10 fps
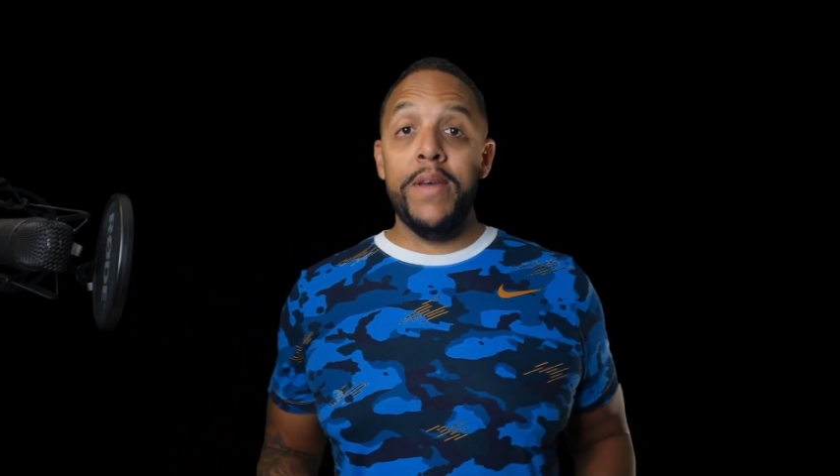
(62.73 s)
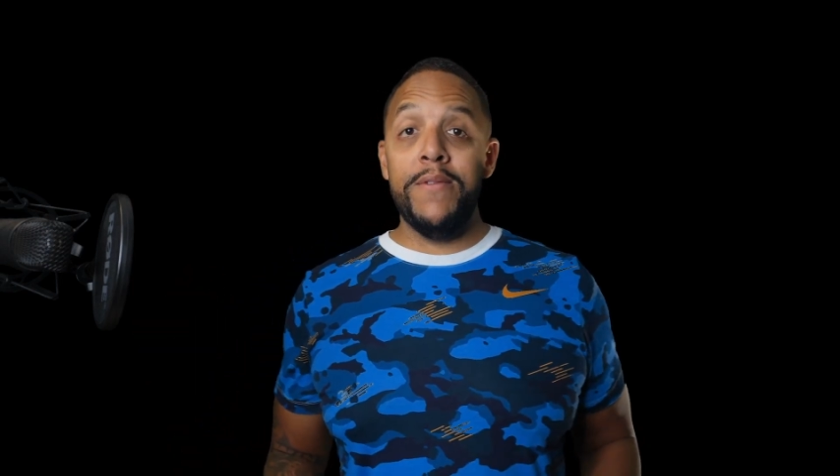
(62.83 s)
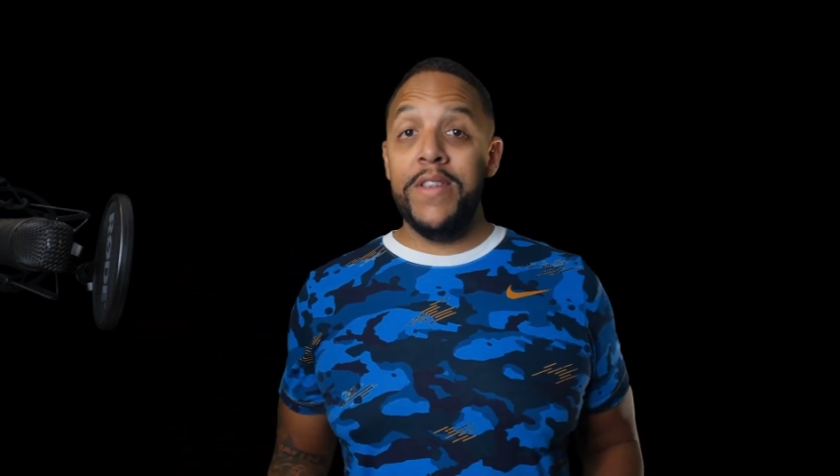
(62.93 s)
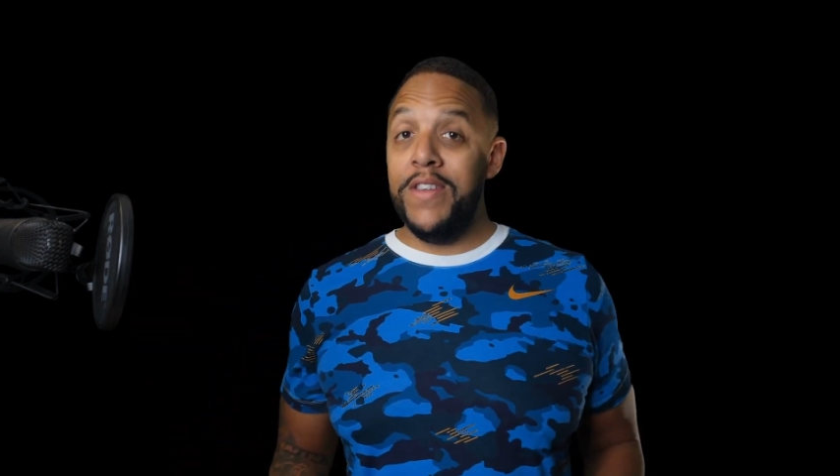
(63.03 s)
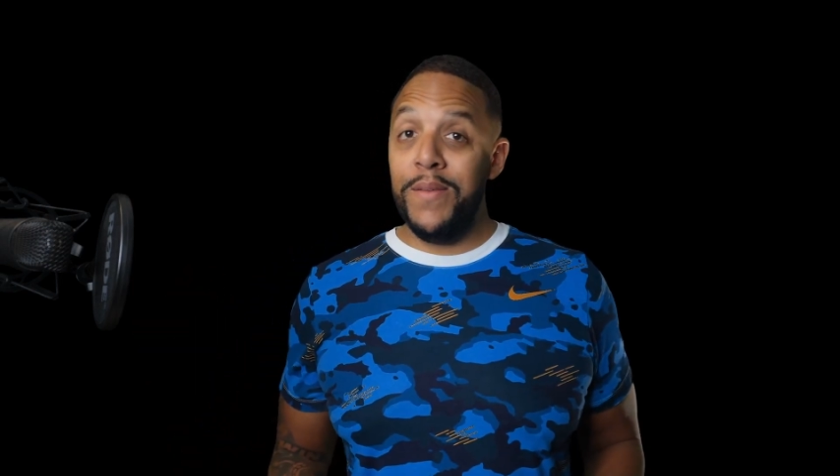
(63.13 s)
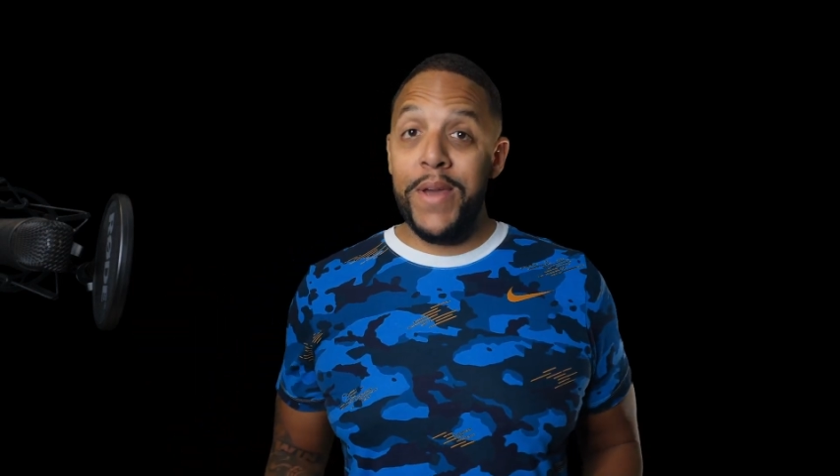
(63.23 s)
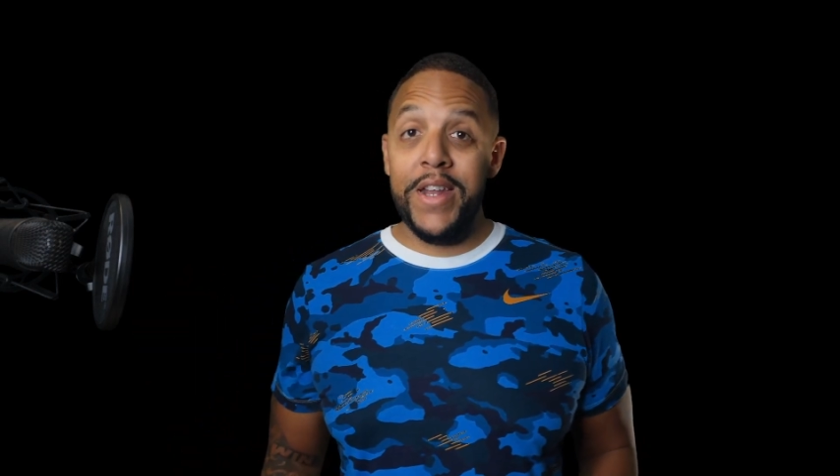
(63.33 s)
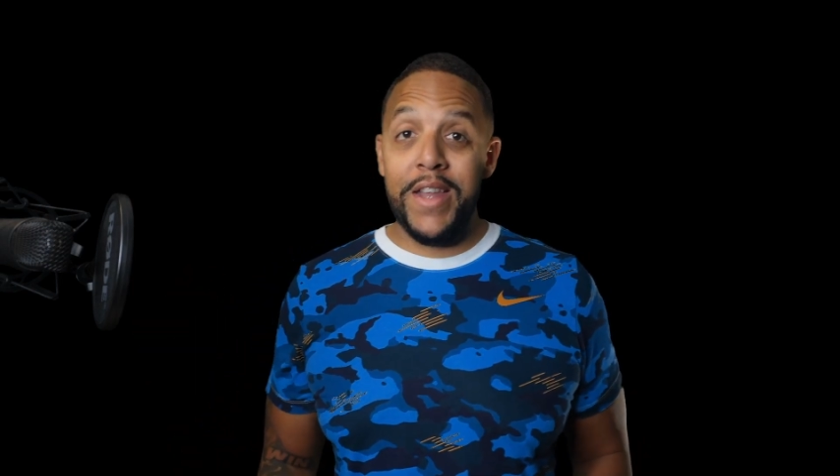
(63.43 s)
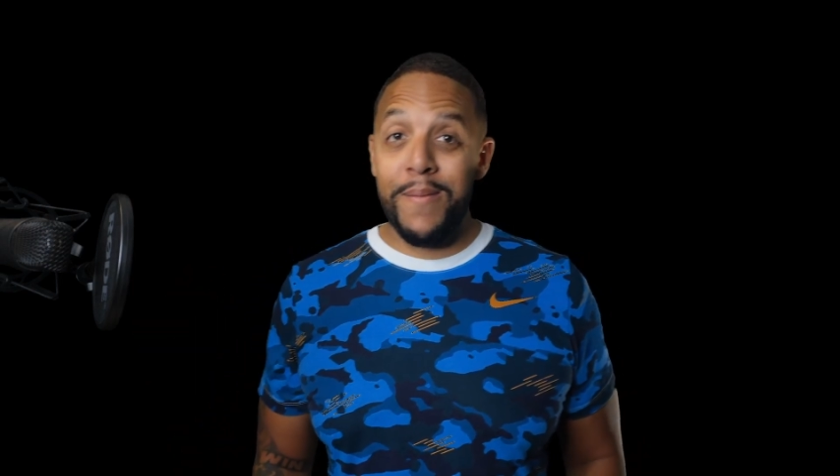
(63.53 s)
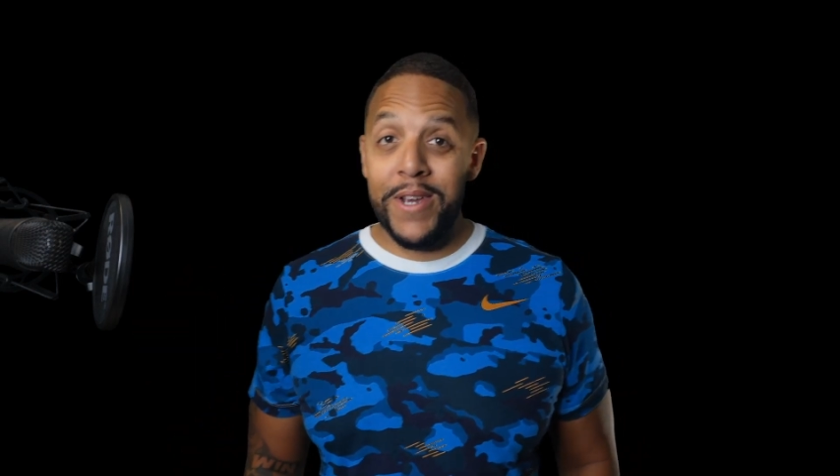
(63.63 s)
them since the
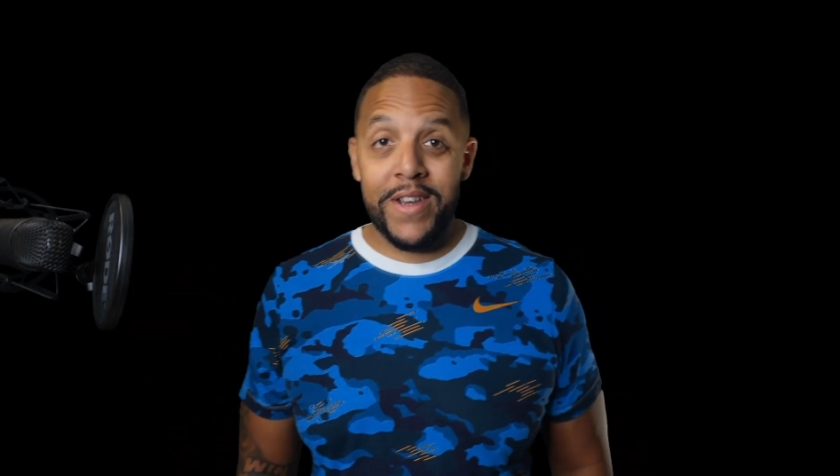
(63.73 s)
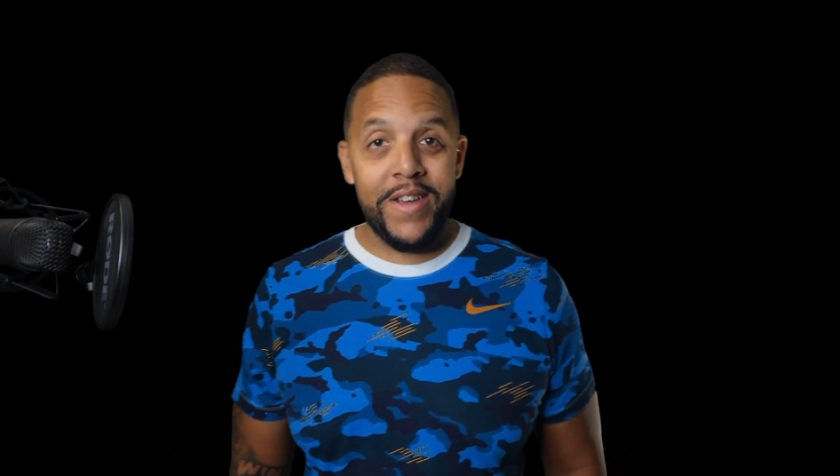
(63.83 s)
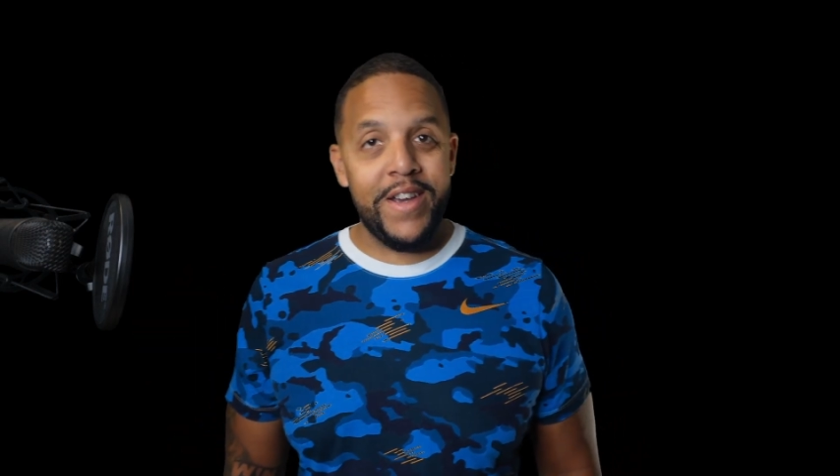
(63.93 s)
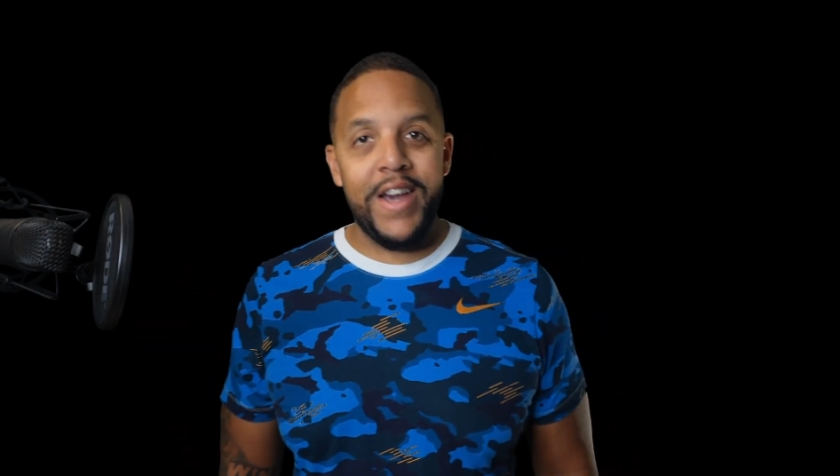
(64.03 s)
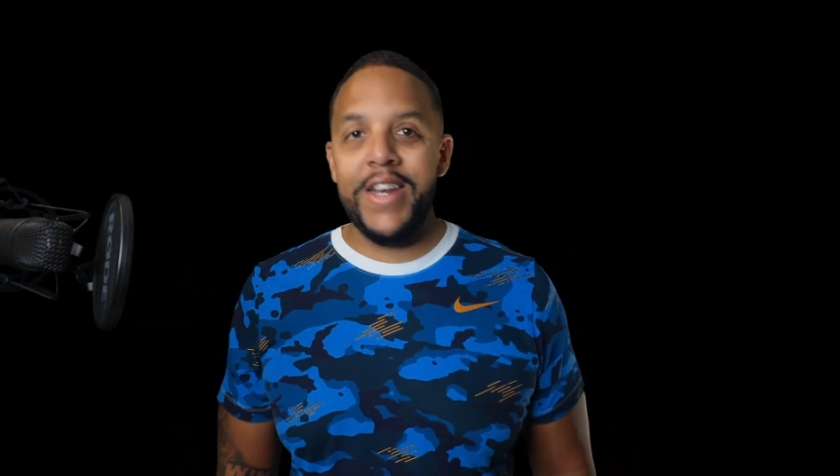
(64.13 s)
pandemic,